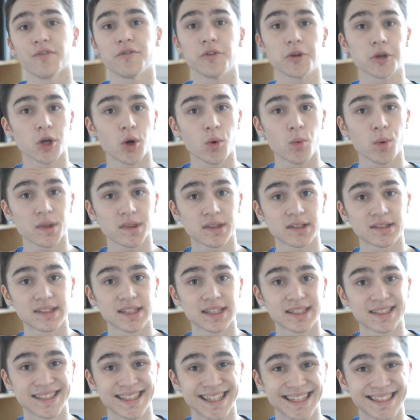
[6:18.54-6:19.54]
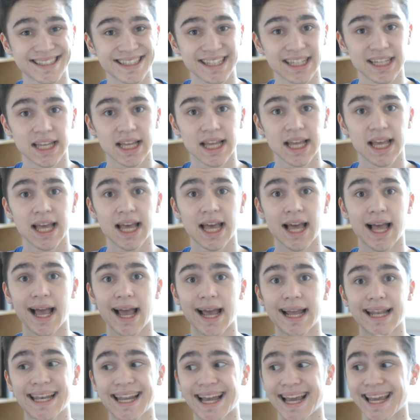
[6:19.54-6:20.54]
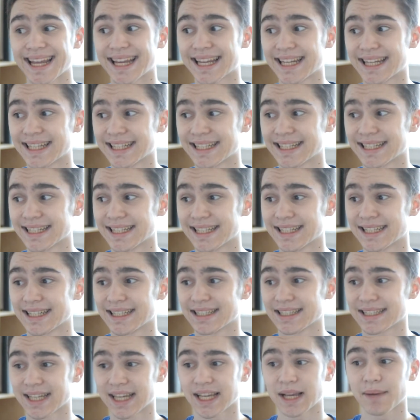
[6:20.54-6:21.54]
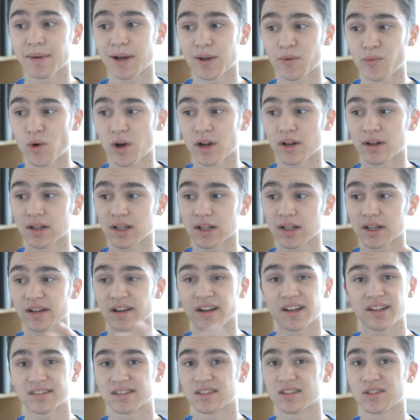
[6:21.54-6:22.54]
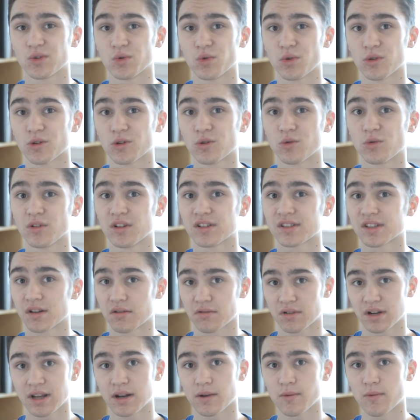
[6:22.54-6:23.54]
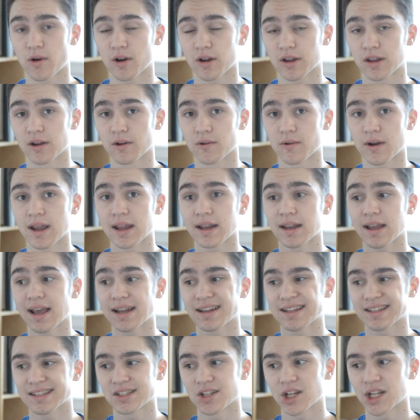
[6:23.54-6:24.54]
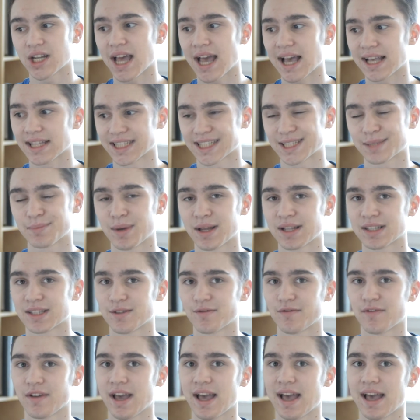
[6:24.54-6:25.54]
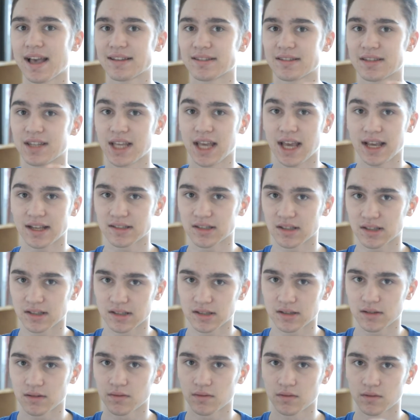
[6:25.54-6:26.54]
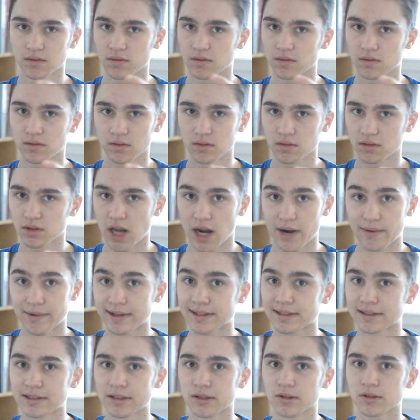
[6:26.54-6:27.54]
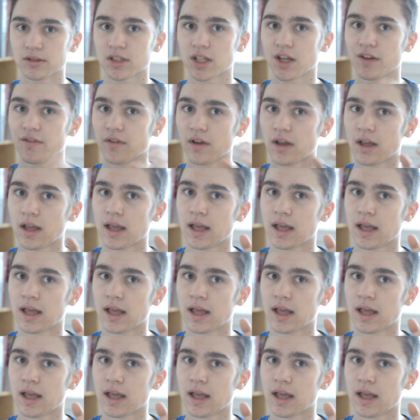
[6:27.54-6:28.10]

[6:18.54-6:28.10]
if you go with the 660, I like the Gigabyte one because the dual coolers are really working great, and it's not as expensive as the Asus direct-to-use stuff,